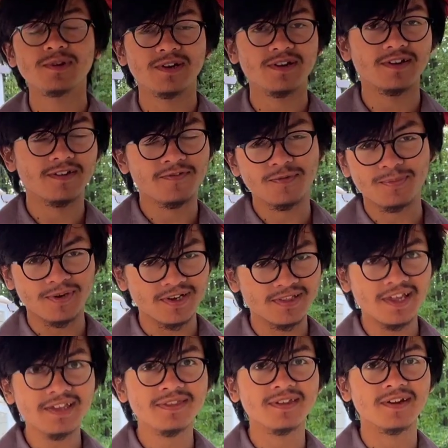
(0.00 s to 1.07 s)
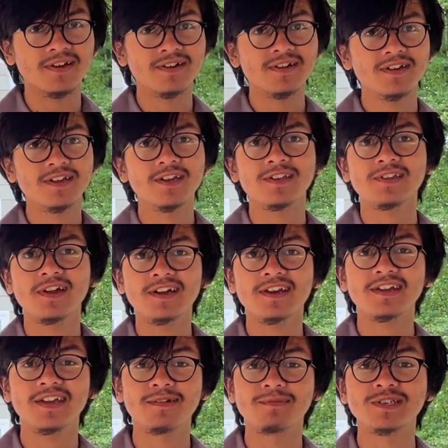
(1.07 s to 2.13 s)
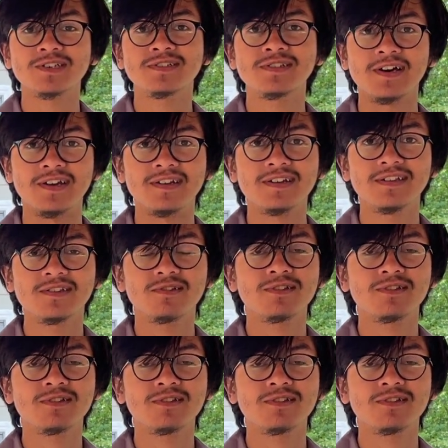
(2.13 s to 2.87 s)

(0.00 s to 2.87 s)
where if you put a light there, it's not going to get much sun. So